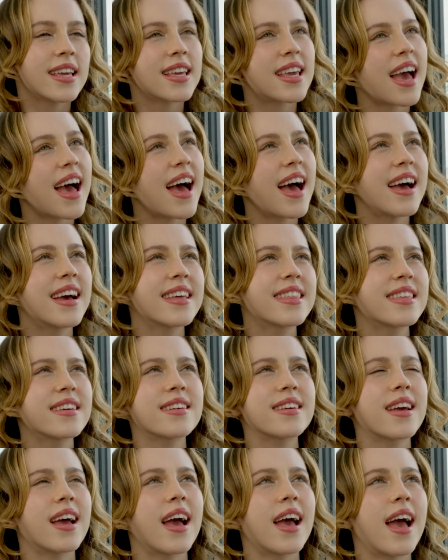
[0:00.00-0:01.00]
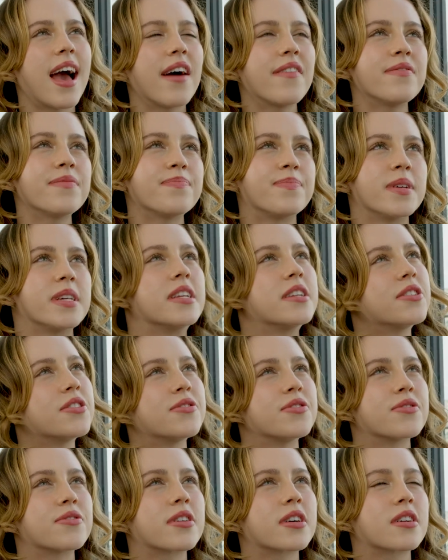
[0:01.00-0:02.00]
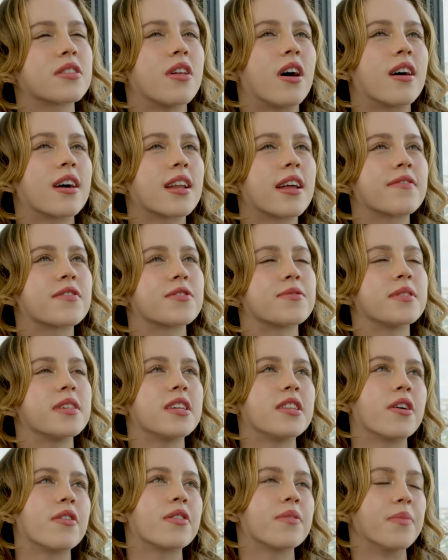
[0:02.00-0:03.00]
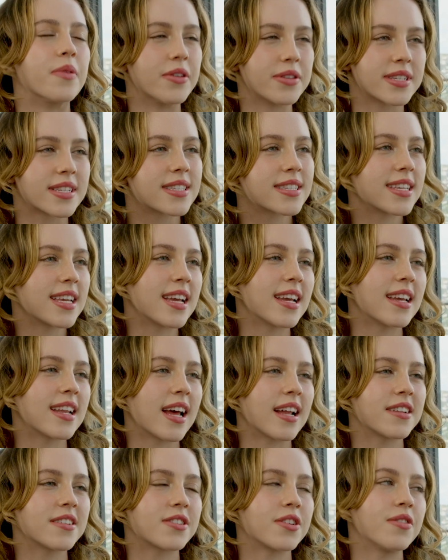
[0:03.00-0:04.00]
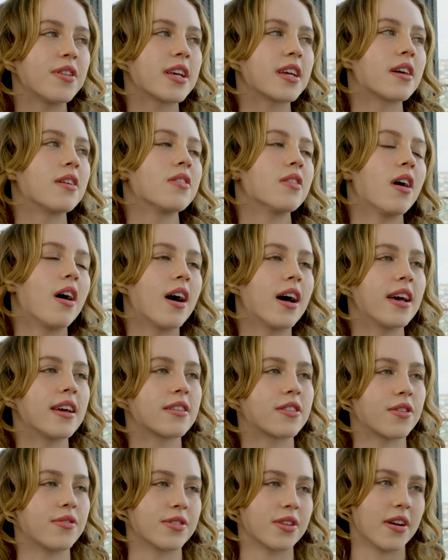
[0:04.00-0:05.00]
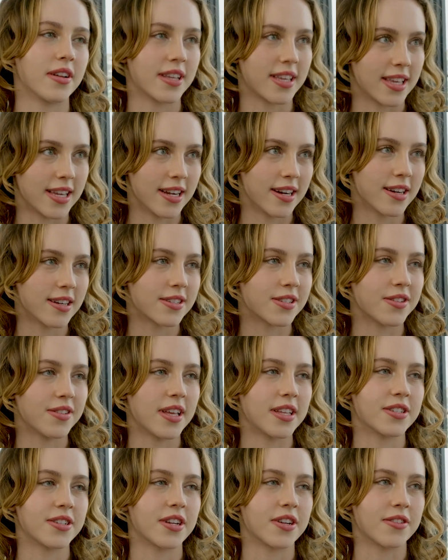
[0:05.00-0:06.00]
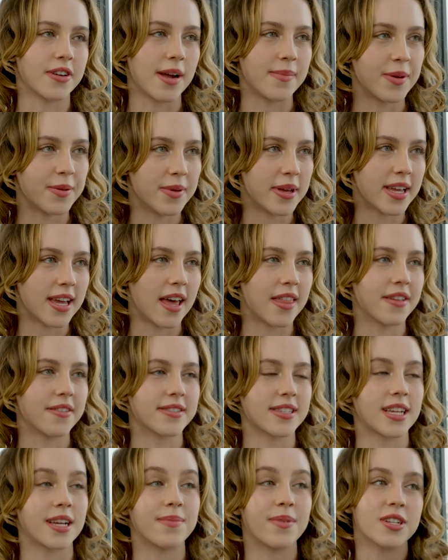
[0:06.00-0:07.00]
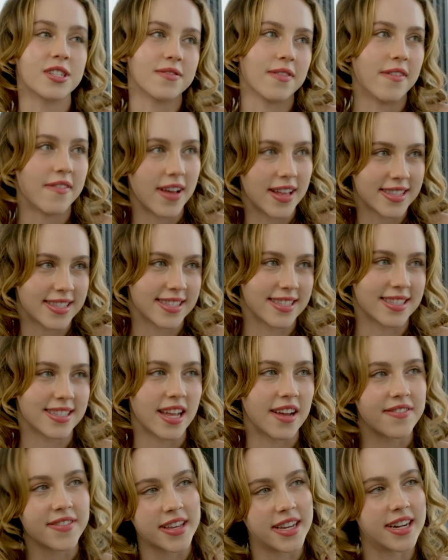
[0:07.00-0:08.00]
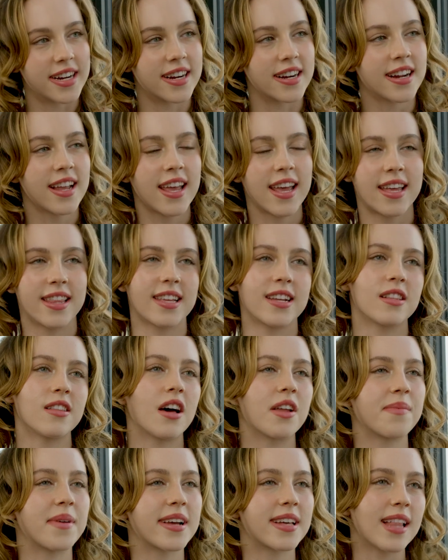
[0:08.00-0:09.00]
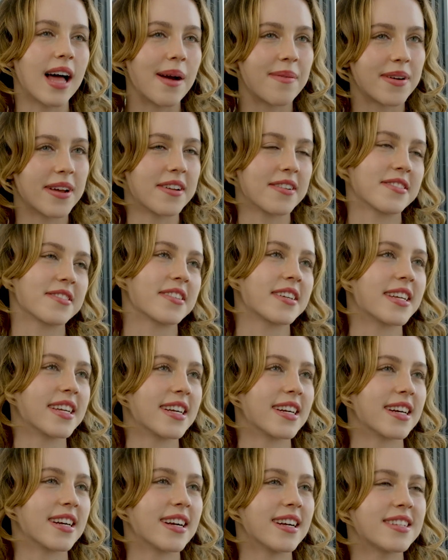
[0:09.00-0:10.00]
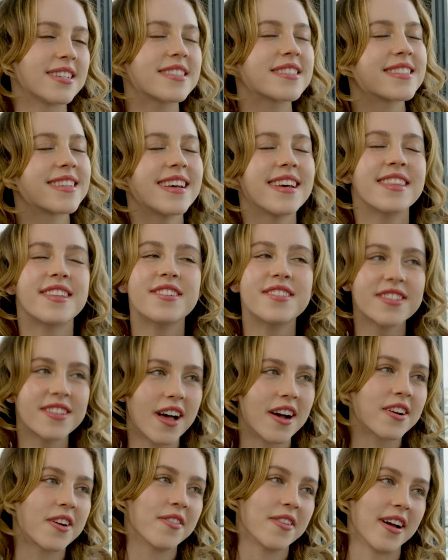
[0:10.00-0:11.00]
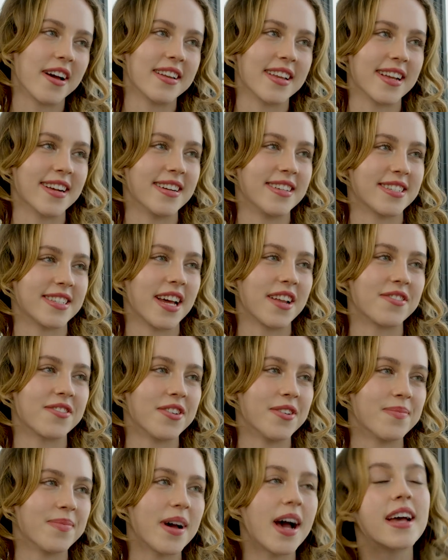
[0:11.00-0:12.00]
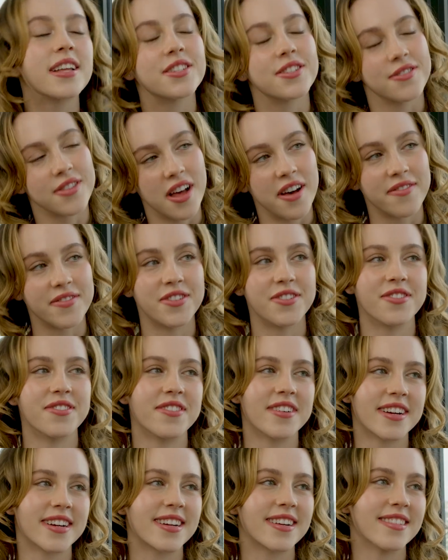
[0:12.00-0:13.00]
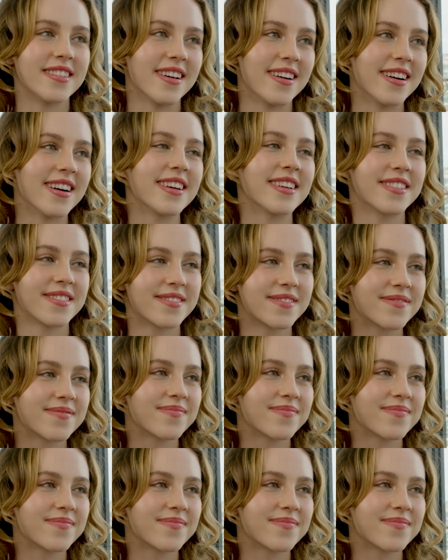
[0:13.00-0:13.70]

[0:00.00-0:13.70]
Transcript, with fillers: Yeah, I think I haven't been in New York long enough to really know the music scene. I just know yeah. like a lot goes on here. So like during Grammy weekend, there was like a bunch of events and stuff here. Yeah. Like a lot of my collaborators are here. And just there's a lot going on here in general, but I do love New York a yeah. lot.